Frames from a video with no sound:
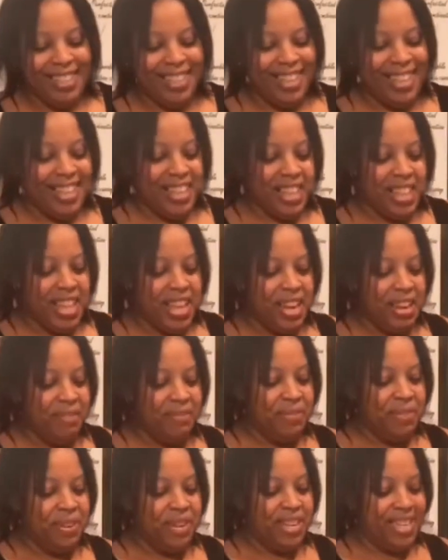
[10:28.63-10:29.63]
Then I'm
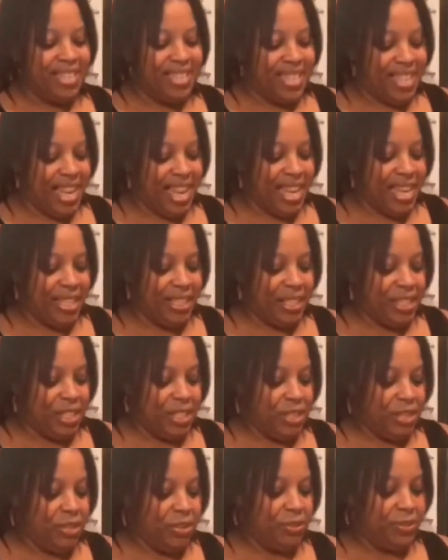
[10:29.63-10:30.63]
going to take
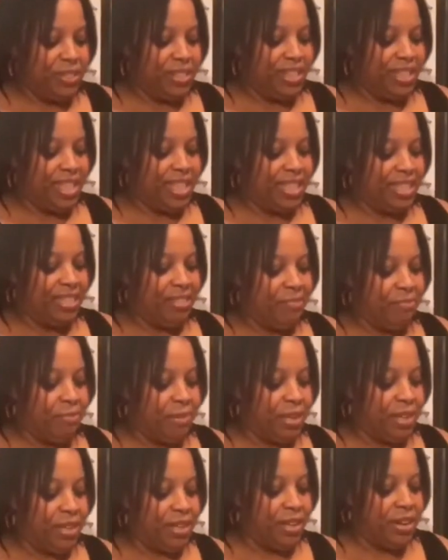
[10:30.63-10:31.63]
2 sticks of
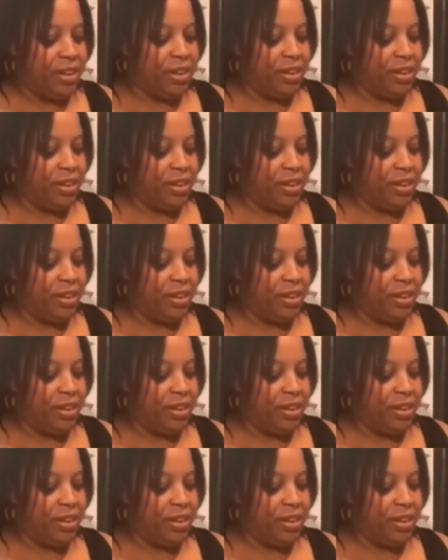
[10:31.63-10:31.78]
butter.